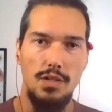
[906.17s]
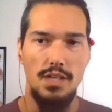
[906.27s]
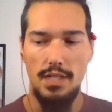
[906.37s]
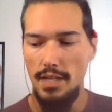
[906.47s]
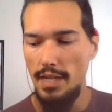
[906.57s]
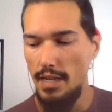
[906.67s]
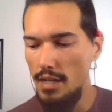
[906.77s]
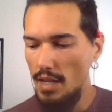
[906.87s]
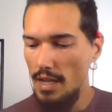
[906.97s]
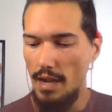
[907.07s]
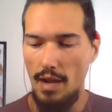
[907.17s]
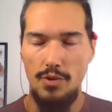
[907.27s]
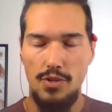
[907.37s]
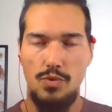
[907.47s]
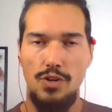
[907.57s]
said. Yeah, I
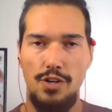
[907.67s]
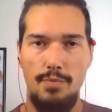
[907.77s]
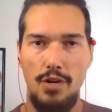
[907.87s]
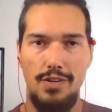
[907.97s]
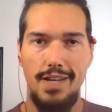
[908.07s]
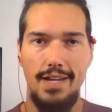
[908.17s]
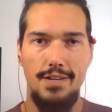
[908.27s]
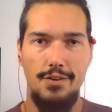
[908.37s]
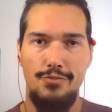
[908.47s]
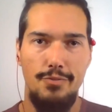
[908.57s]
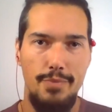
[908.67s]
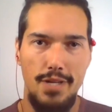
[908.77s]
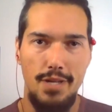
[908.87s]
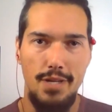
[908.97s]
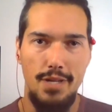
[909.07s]
was running about it, that I know for me
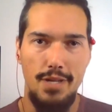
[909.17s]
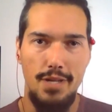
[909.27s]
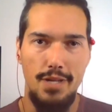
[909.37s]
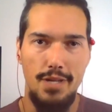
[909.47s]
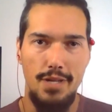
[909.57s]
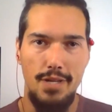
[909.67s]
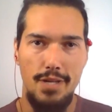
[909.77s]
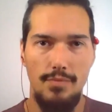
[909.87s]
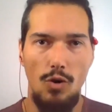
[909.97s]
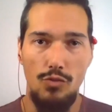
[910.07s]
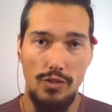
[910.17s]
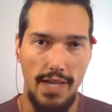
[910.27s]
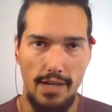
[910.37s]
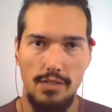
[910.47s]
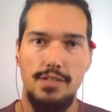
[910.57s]
in particular, I am
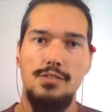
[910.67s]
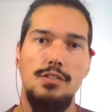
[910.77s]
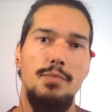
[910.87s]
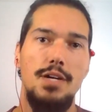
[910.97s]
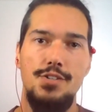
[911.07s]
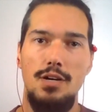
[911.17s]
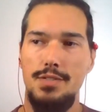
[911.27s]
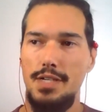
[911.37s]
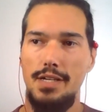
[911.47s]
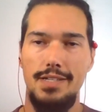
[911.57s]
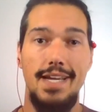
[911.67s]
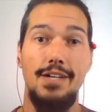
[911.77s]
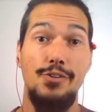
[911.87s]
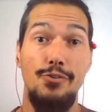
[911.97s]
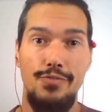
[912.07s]
overly analytical, and my job is like in a
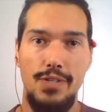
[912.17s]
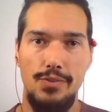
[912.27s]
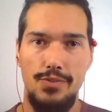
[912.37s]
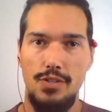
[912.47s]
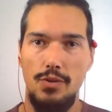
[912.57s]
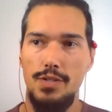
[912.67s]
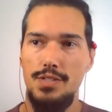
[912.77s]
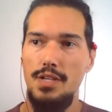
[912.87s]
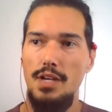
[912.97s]
technical field. So it's,